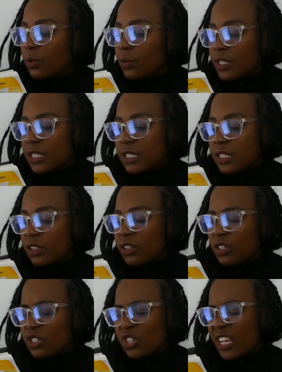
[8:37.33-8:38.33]
Was it still
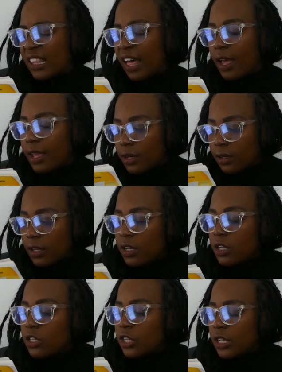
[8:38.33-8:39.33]
in a straight line?
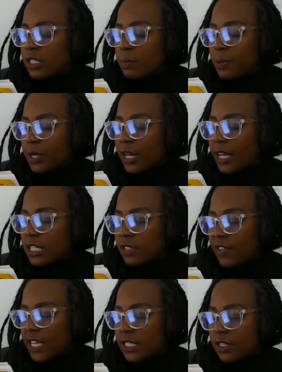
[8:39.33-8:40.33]
Jessie peered at his
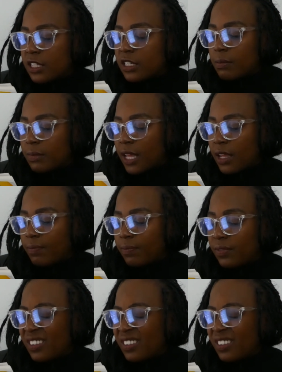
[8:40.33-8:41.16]
face in the dim light.